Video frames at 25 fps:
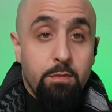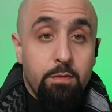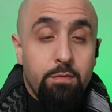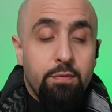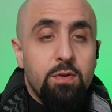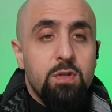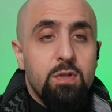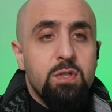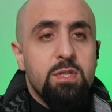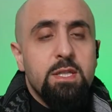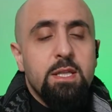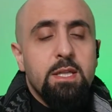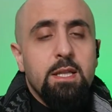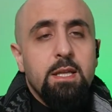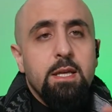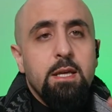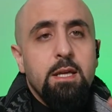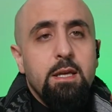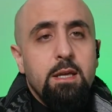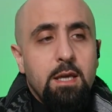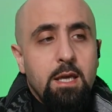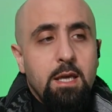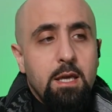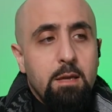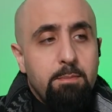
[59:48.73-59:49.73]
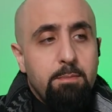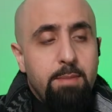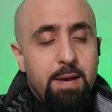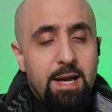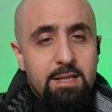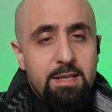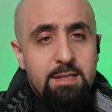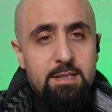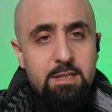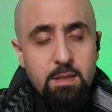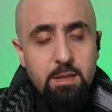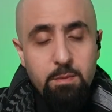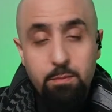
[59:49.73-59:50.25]
Firstly, he
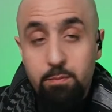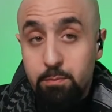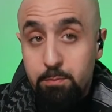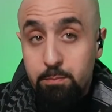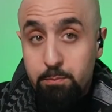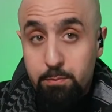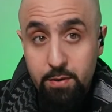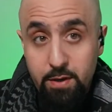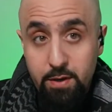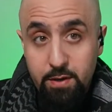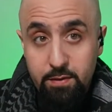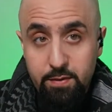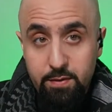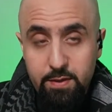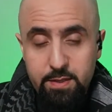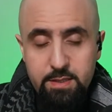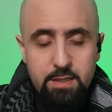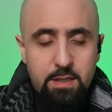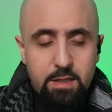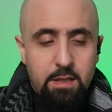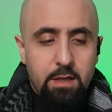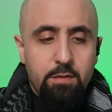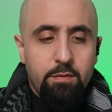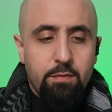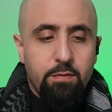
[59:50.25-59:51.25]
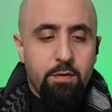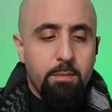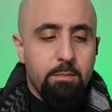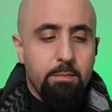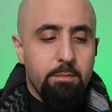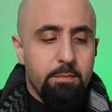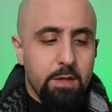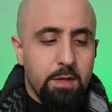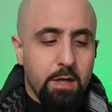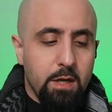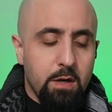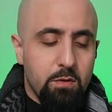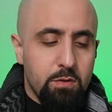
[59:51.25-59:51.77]
bans him previously
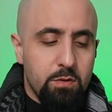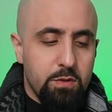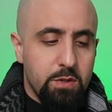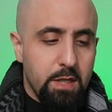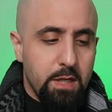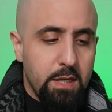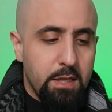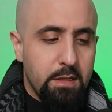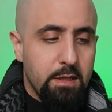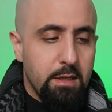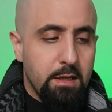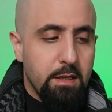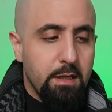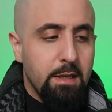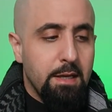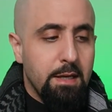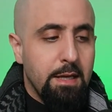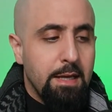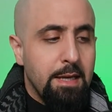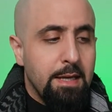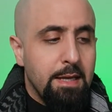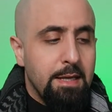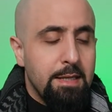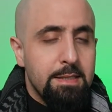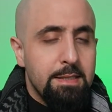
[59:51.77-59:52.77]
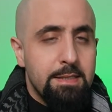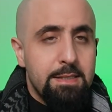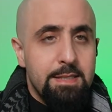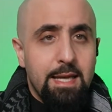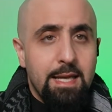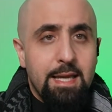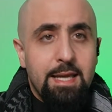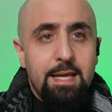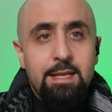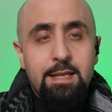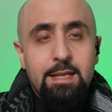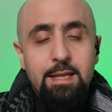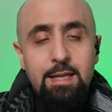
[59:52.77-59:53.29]
from negotiating.
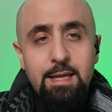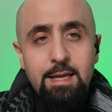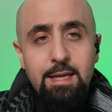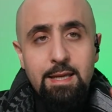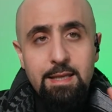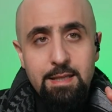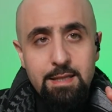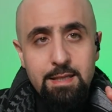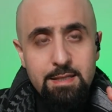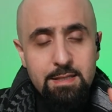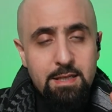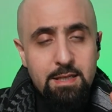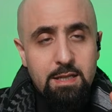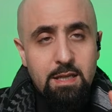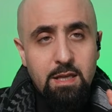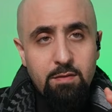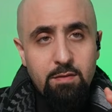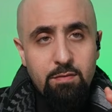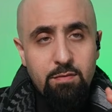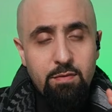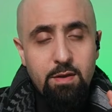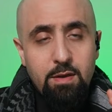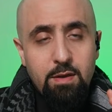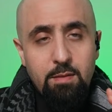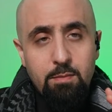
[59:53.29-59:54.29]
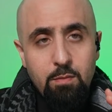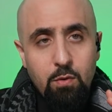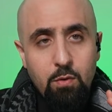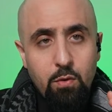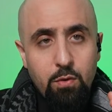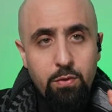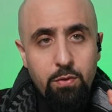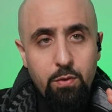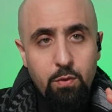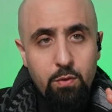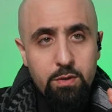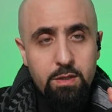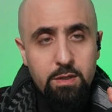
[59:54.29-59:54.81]
Secondly, he doesn't give him
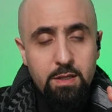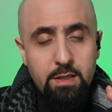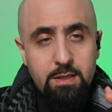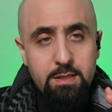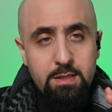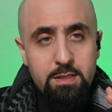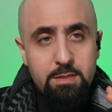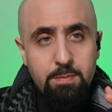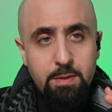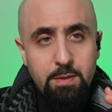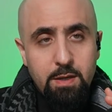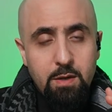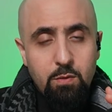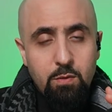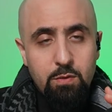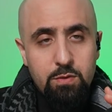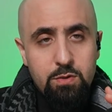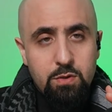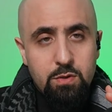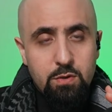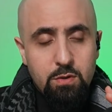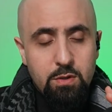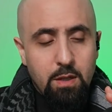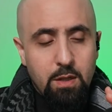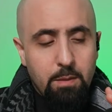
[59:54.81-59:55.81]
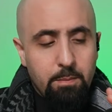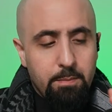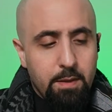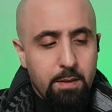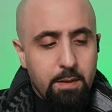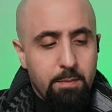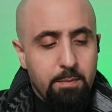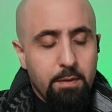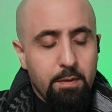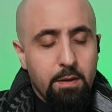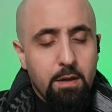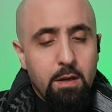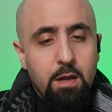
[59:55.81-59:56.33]
authority to speak with certain
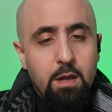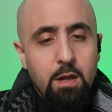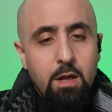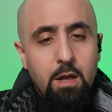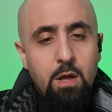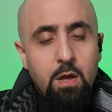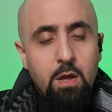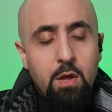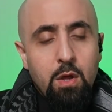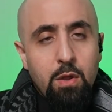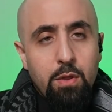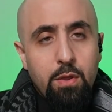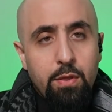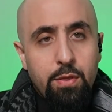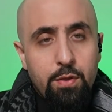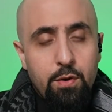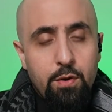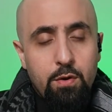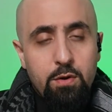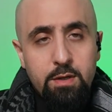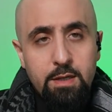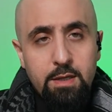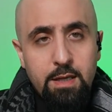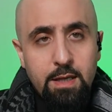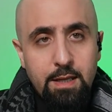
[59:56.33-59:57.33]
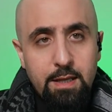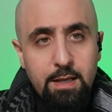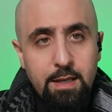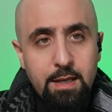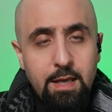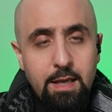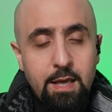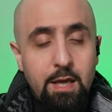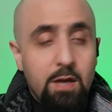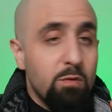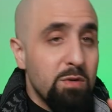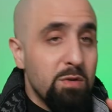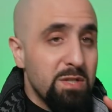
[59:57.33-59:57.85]
people.
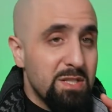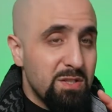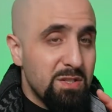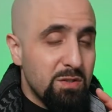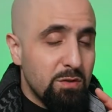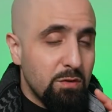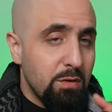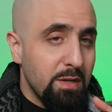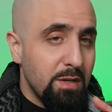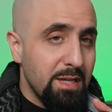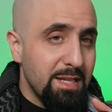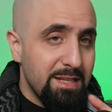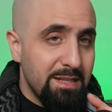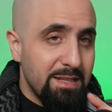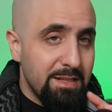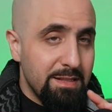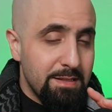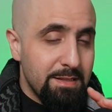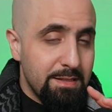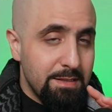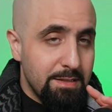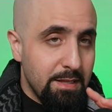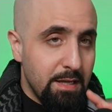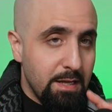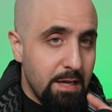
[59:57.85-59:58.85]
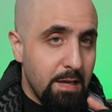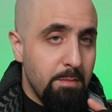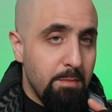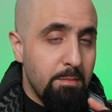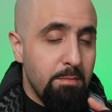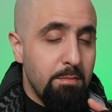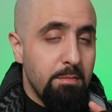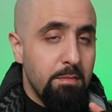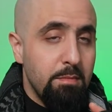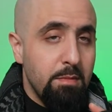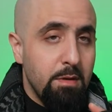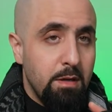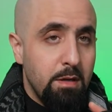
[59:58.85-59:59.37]
Thirdly, he restricts
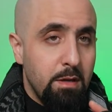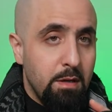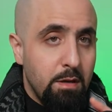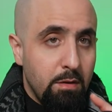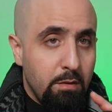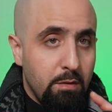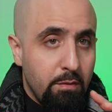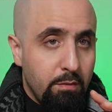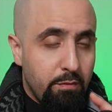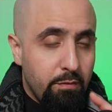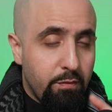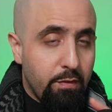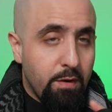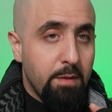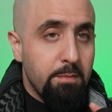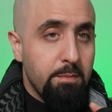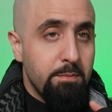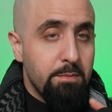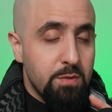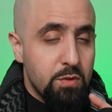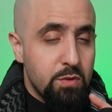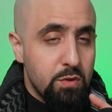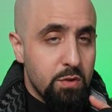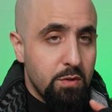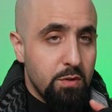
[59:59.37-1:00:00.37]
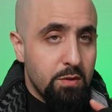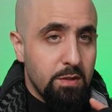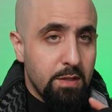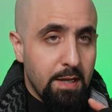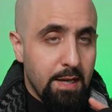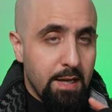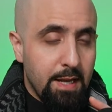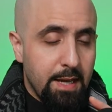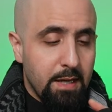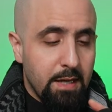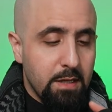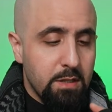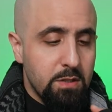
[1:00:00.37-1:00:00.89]
him from
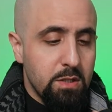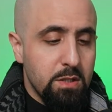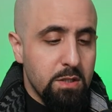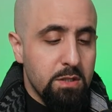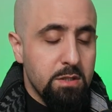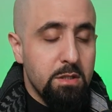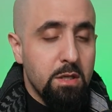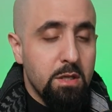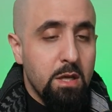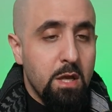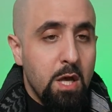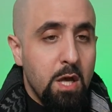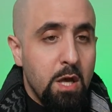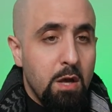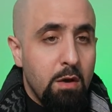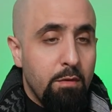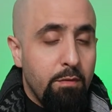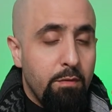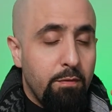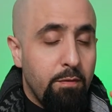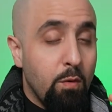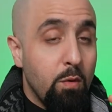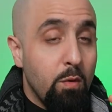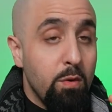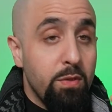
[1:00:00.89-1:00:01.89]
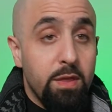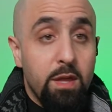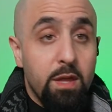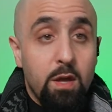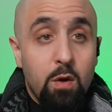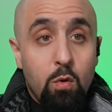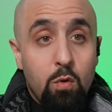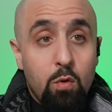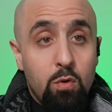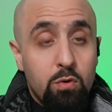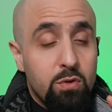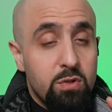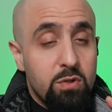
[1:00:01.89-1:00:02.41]
certain actions. Fourth, he
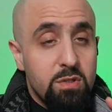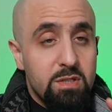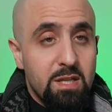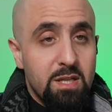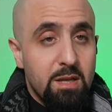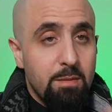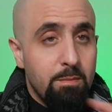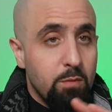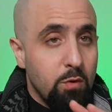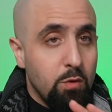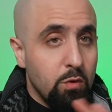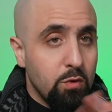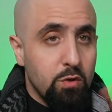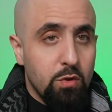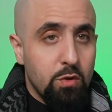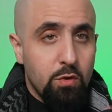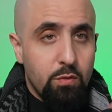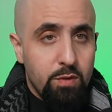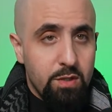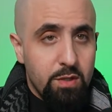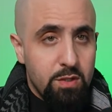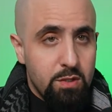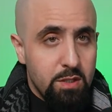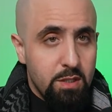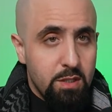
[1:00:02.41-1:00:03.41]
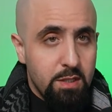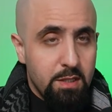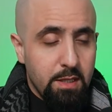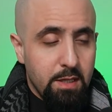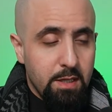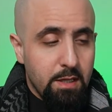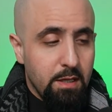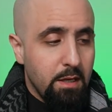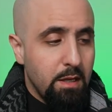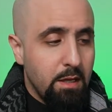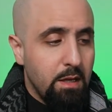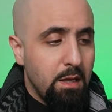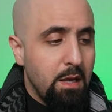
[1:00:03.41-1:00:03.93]
orders him not to reach a
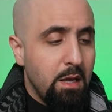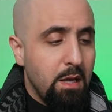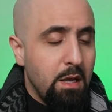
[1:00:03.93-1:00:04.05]
deal.